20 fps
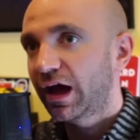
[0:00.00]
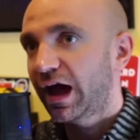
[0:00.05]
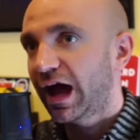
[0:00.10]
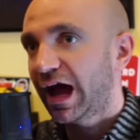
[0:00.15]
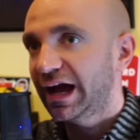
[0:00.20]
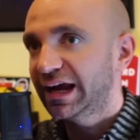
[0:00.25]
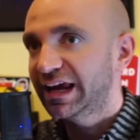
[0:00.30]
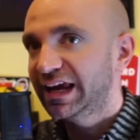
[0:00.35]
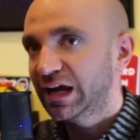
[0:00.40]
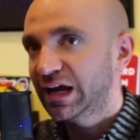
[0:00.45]

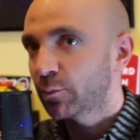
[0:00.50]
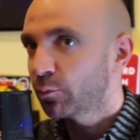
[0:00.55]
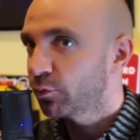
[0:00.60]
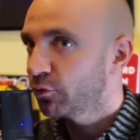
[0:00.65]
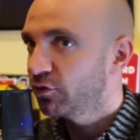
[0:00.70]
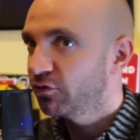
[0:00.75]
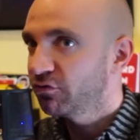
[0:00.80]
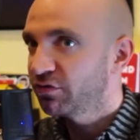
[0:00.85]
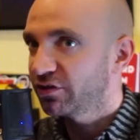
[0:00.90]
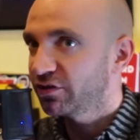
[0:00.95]
I can't
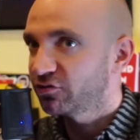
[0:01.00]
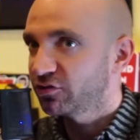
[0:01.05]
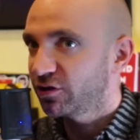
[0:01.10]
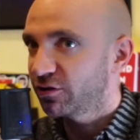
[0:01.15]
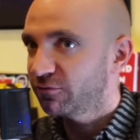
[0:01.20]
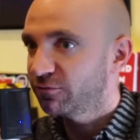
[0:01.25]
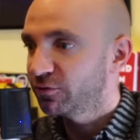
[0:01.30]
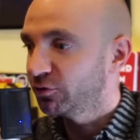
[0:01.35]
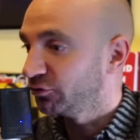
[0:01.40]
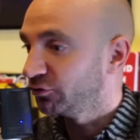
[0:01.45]
prove that
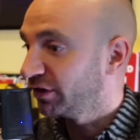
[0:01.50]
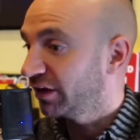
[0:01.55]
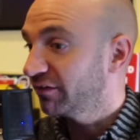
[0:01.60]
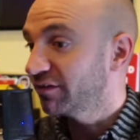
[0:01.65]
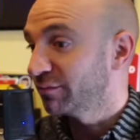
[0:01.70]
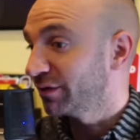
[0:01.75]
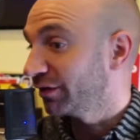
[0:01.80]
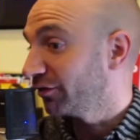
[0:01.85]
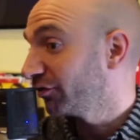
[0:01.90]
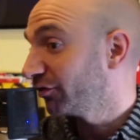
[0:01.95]
jet fuel
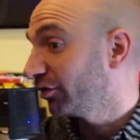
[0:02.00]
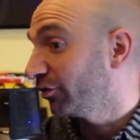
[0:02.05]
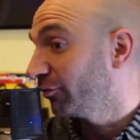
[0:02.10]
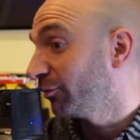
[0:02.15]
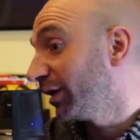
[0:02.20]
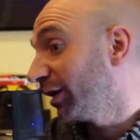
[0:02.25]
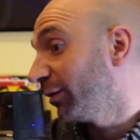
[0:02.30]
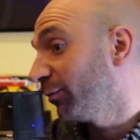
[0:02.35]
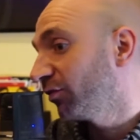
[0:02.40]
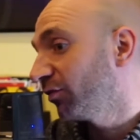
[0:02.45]
doesn't melt steel
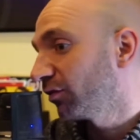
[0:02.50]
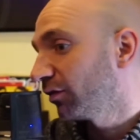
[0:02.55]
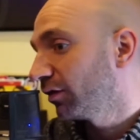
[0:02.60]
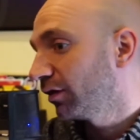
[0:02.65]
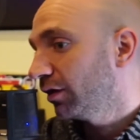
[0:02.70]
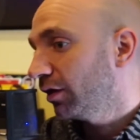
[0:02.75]
beams.